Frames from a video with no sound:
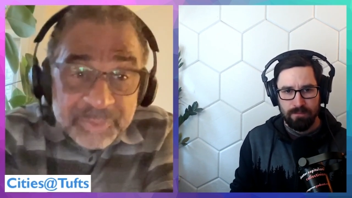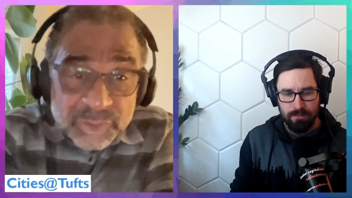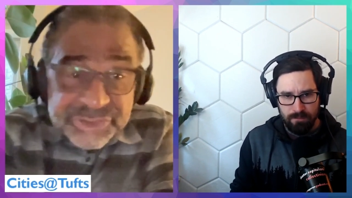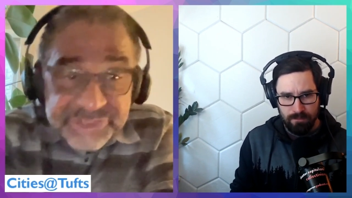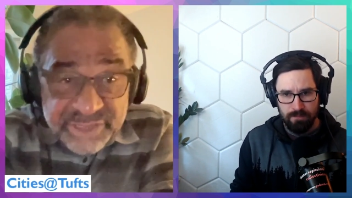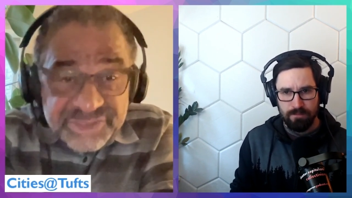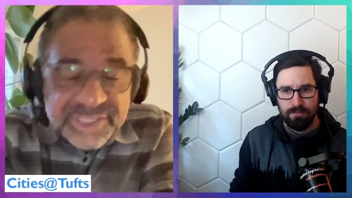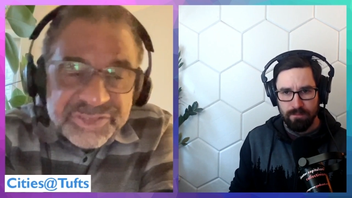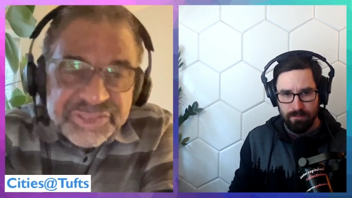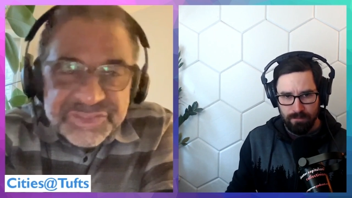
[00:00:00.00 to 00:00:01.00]
Speaker 1: the more
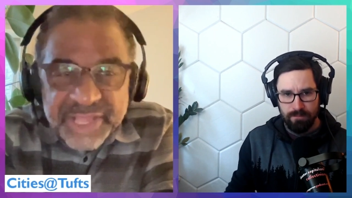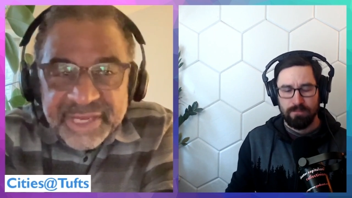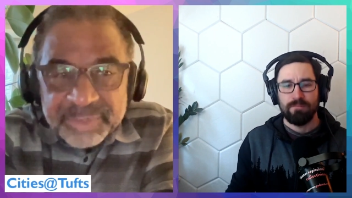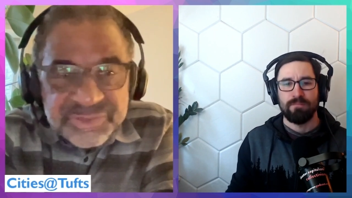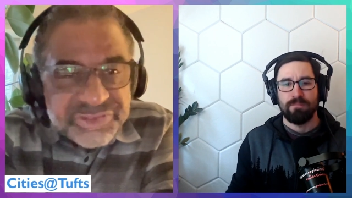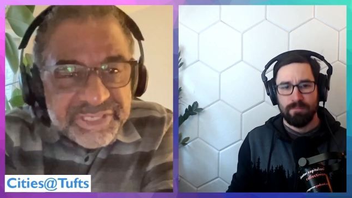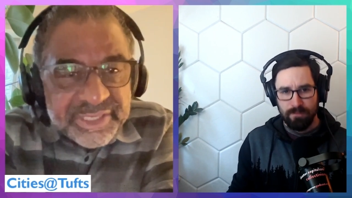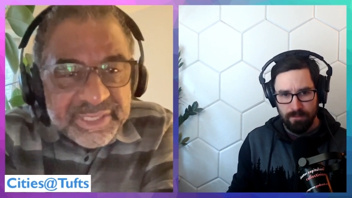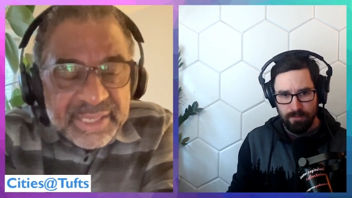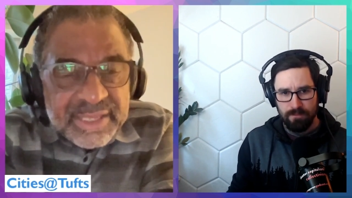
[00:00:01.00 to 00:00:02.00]
just and sustainable
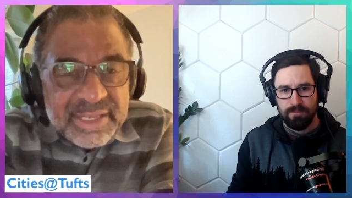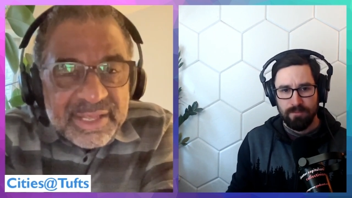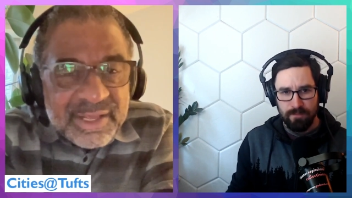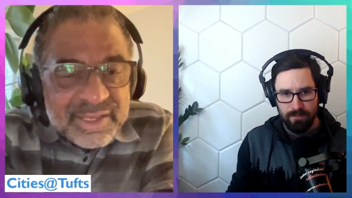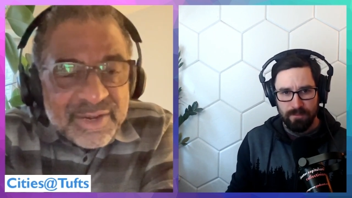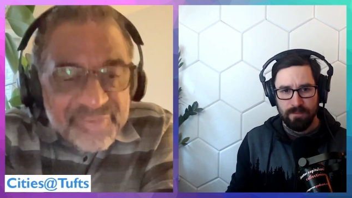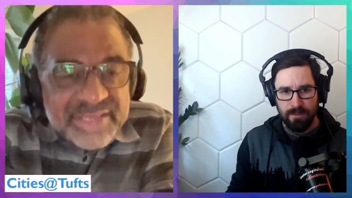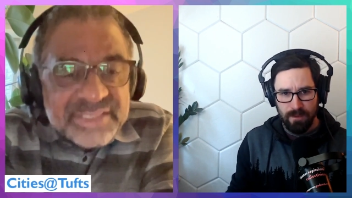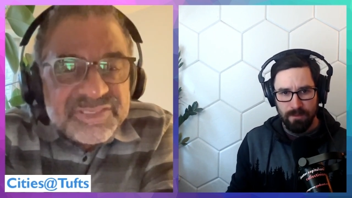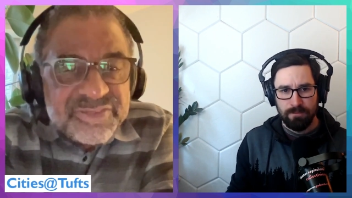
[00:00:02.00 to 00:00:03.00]
city? You know,
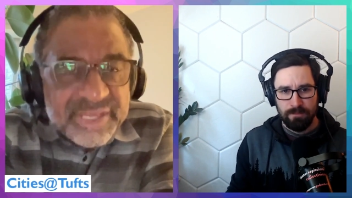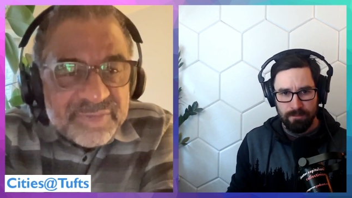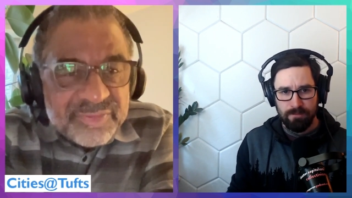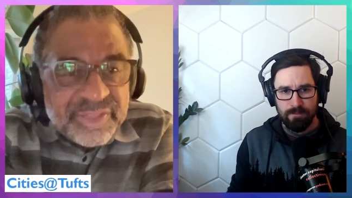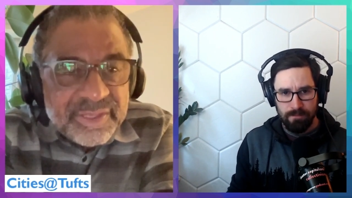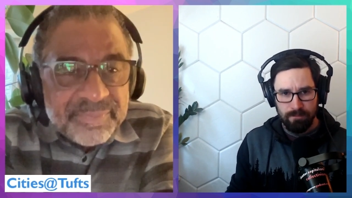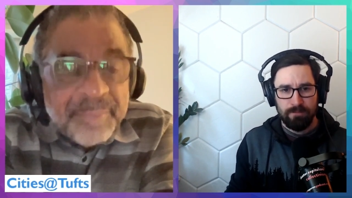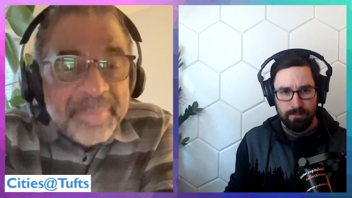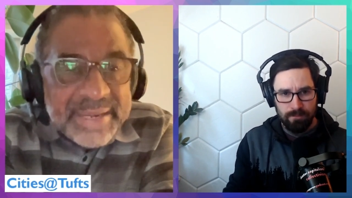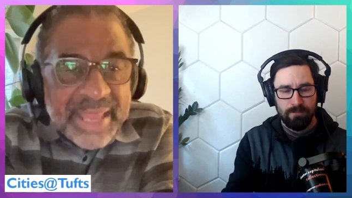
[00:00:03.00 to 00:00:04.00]
that's the,
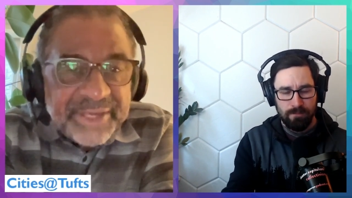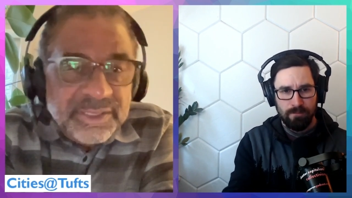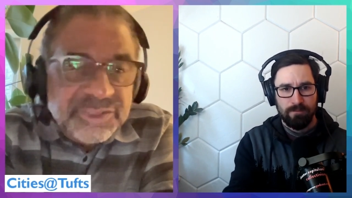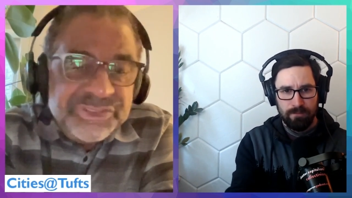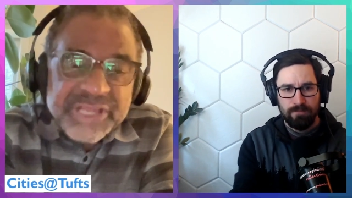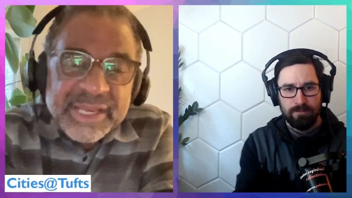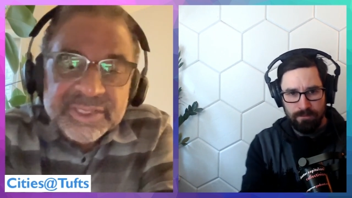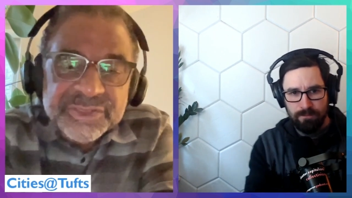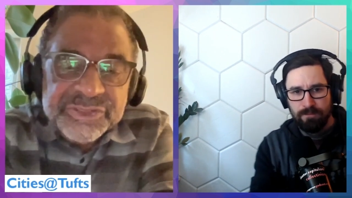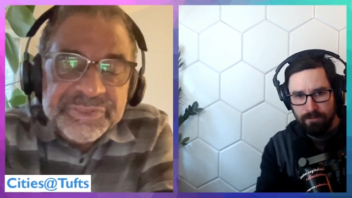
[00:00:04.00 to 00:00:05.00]
the, the millennial
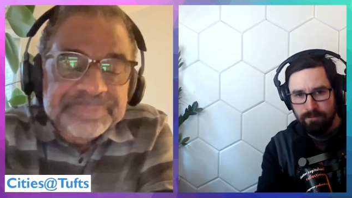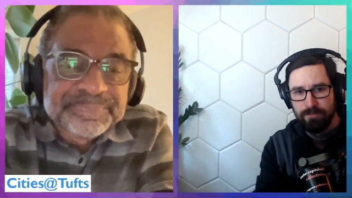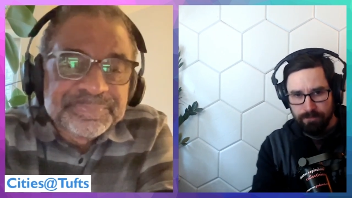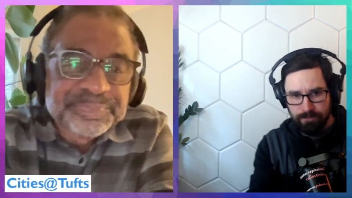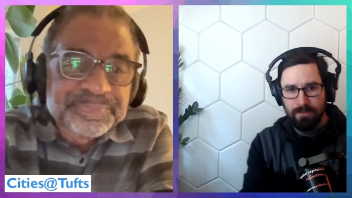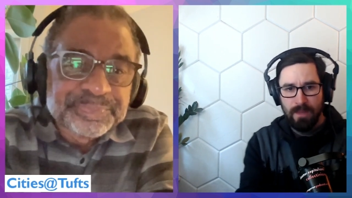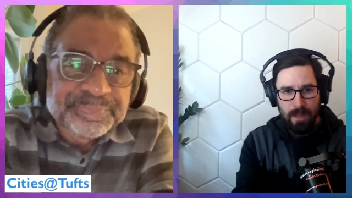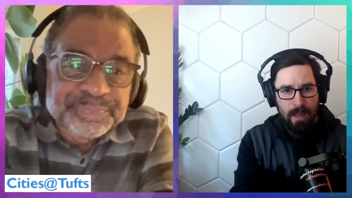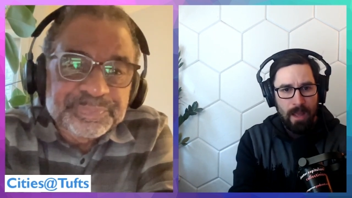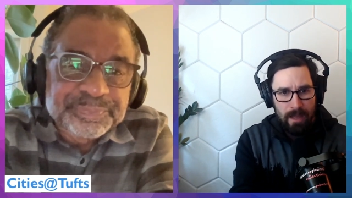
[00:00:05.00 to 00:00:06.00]
challenge.
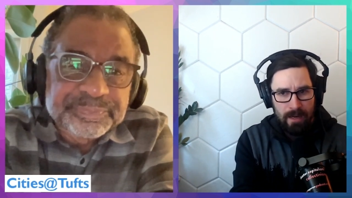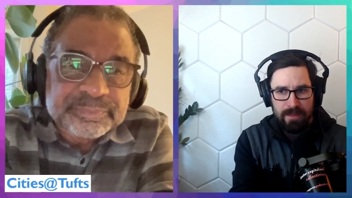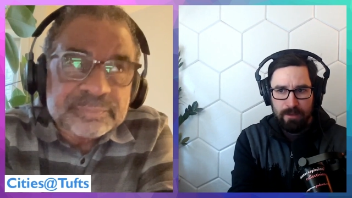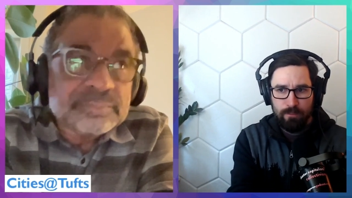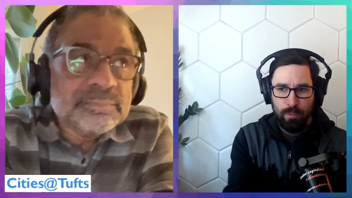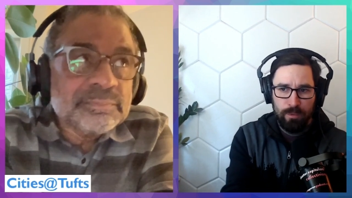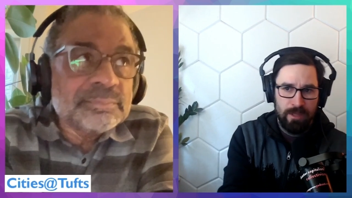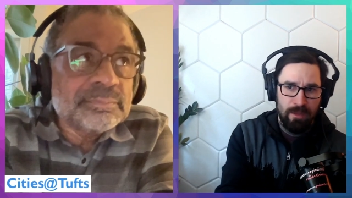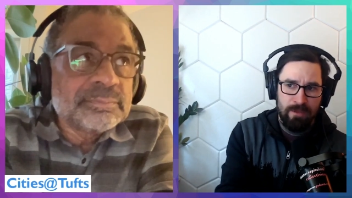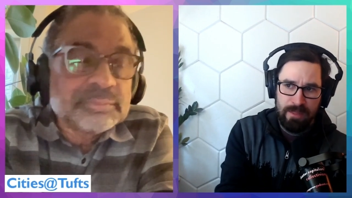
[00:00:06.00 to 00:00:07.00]
Speaker 2: And I think
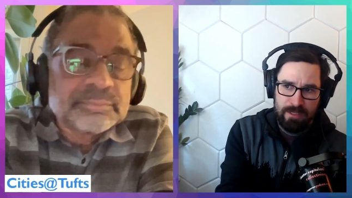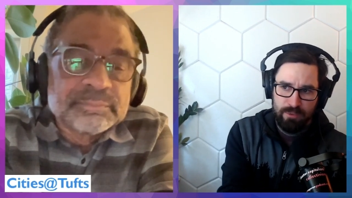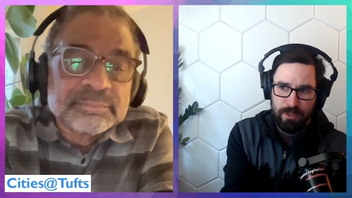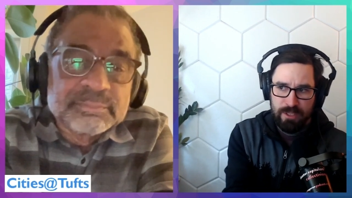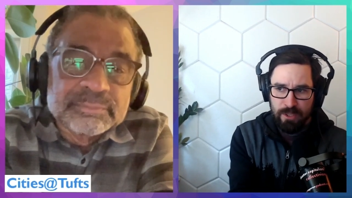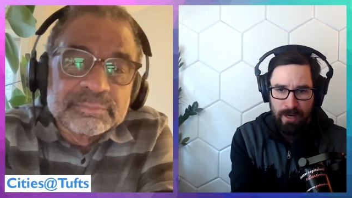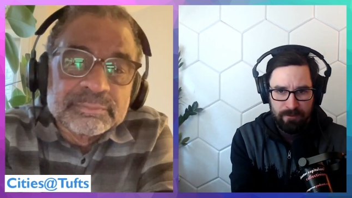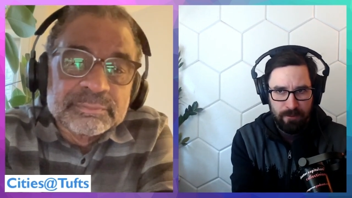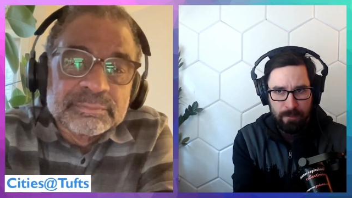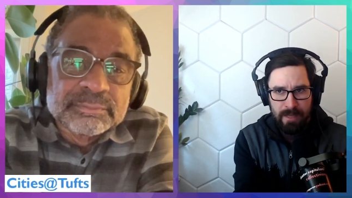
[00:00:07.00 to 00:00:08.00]
the other thing that's really stood
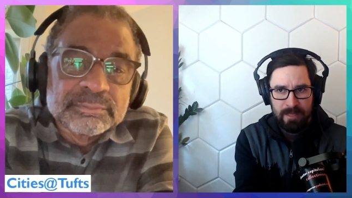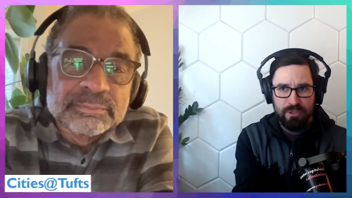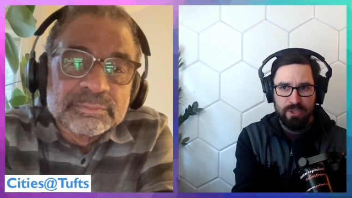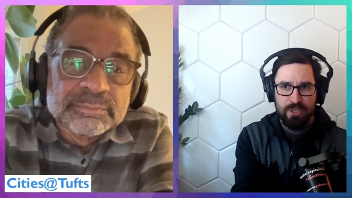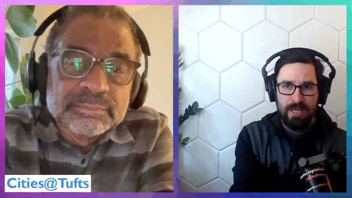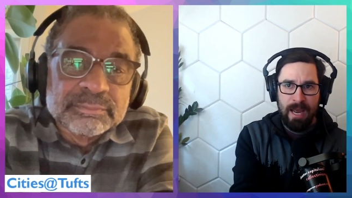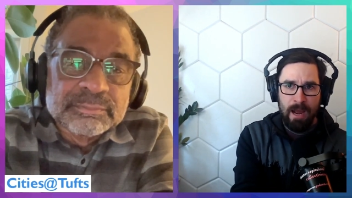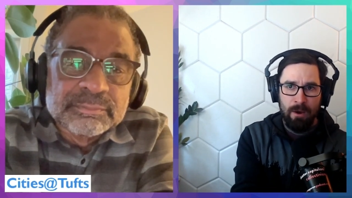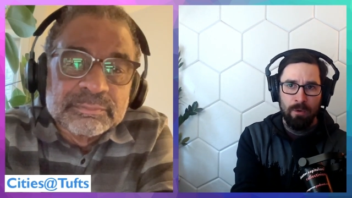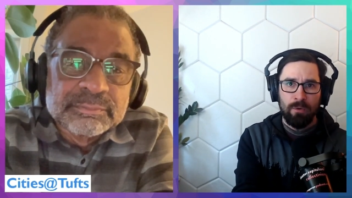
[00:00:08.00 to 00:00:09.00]
out for me is just
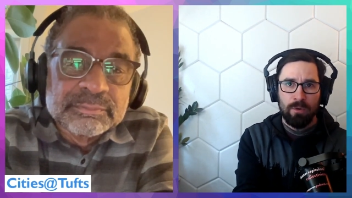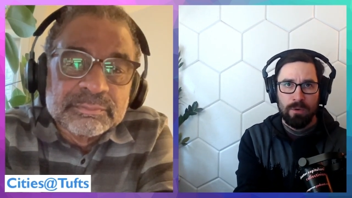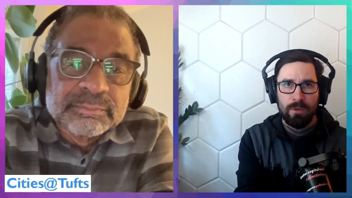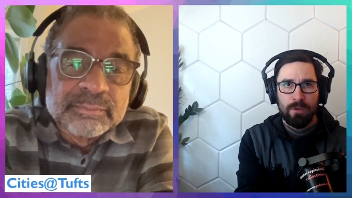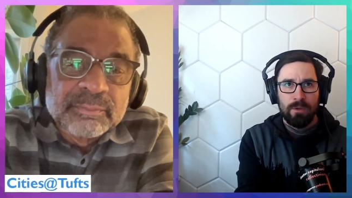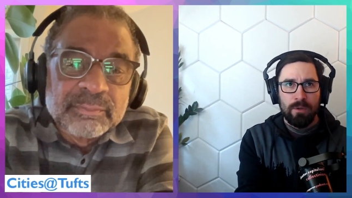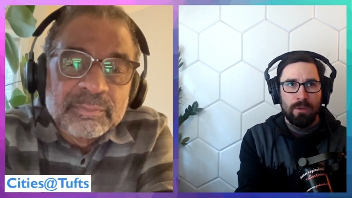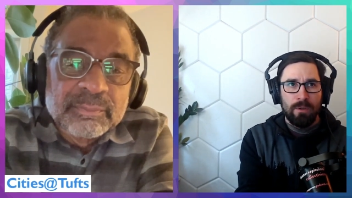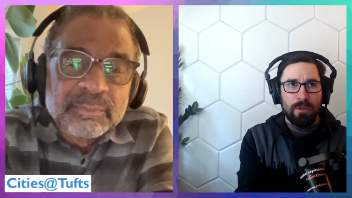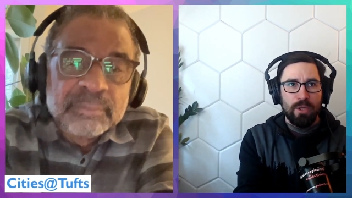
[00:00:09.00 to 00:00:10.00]
how,
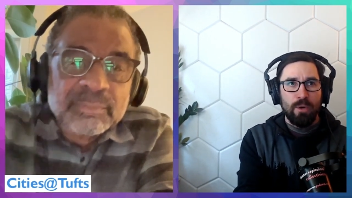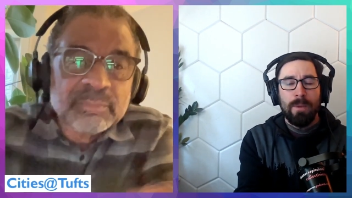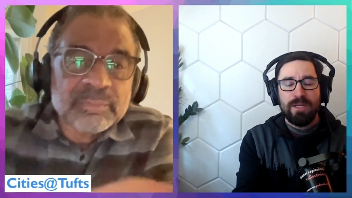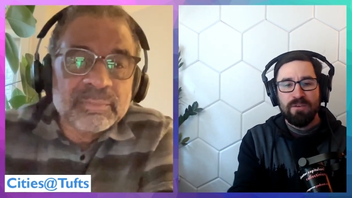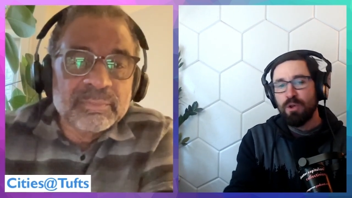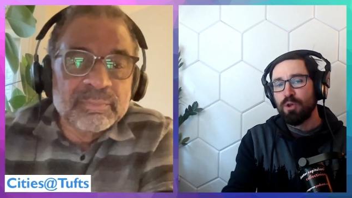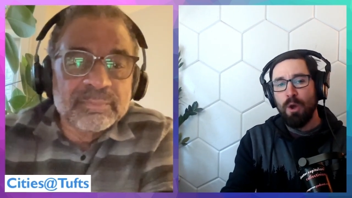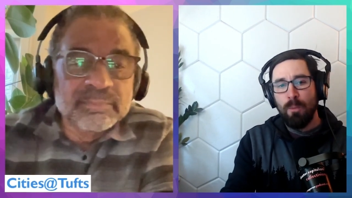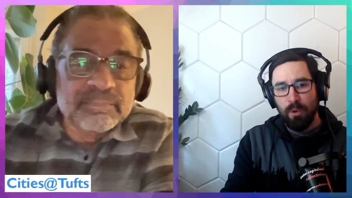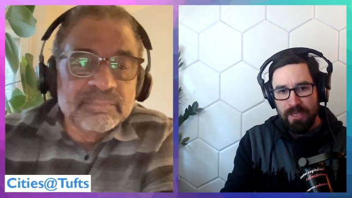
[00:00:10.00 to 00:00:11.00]
you know, much of a
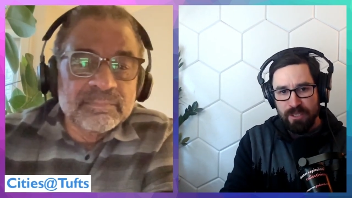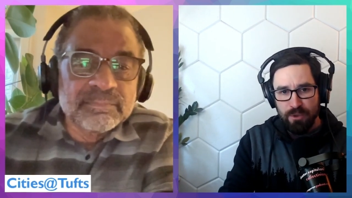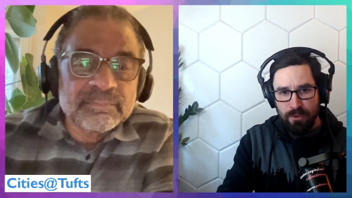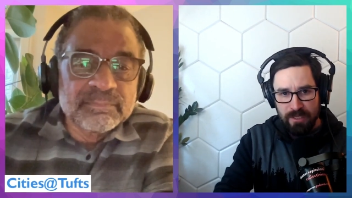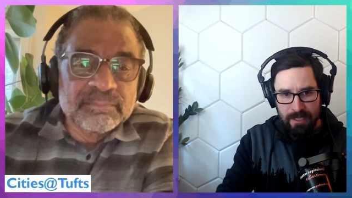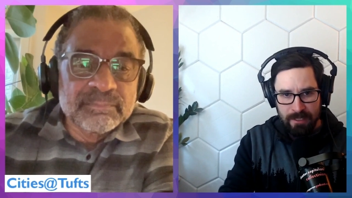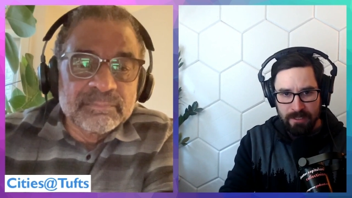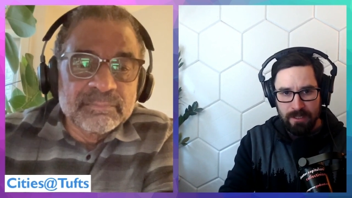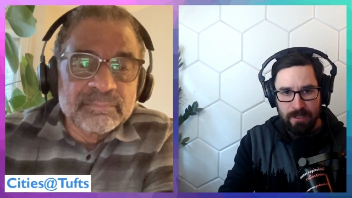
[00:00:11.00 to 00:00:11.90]
global issue this is.